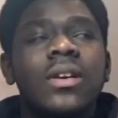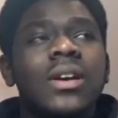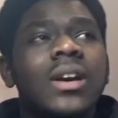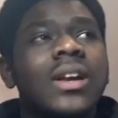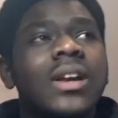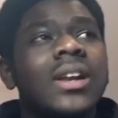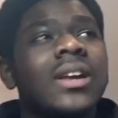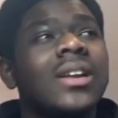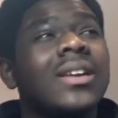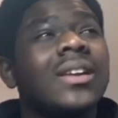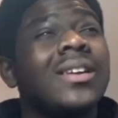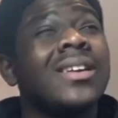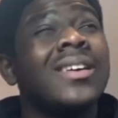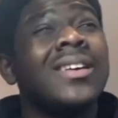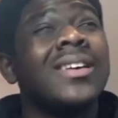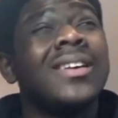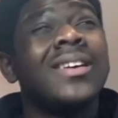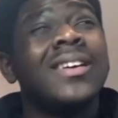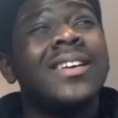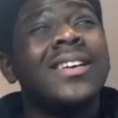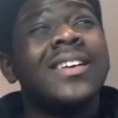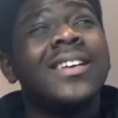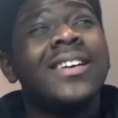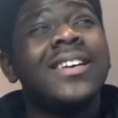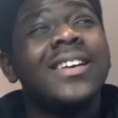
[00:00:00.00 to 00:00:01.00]
And then,
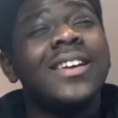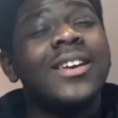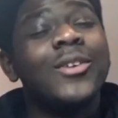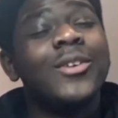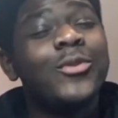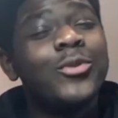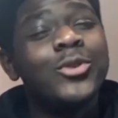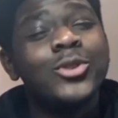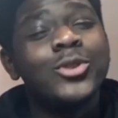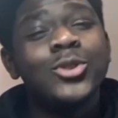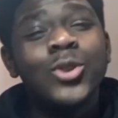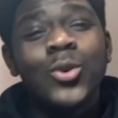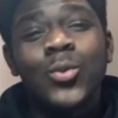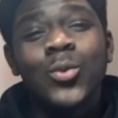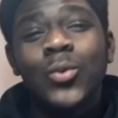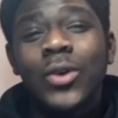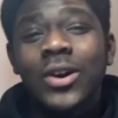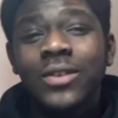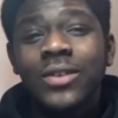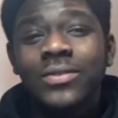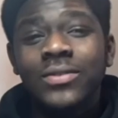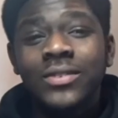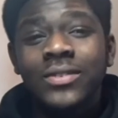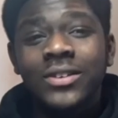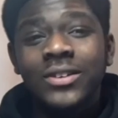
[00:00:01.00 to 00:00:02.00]
if it's not
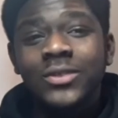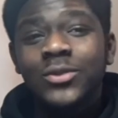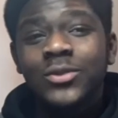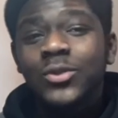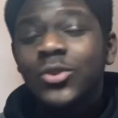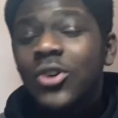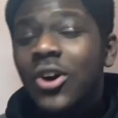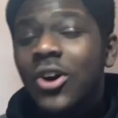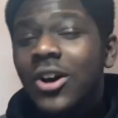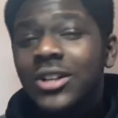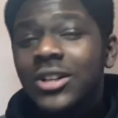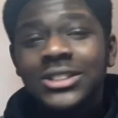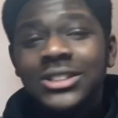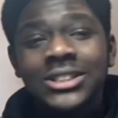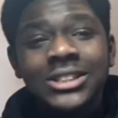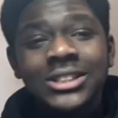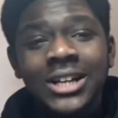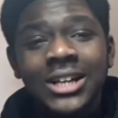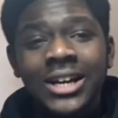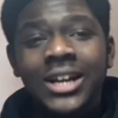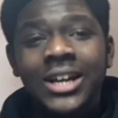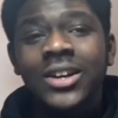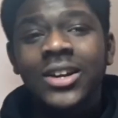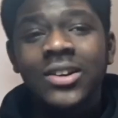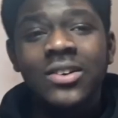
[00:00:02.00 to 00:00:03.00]
worth it, if you can't see
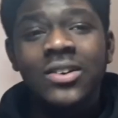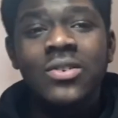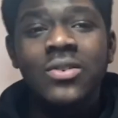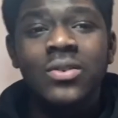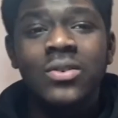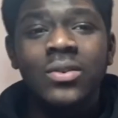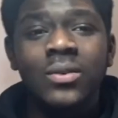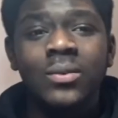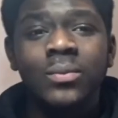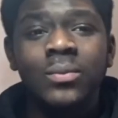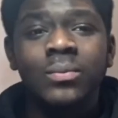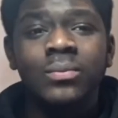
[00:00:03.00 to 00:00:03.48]
that end goal,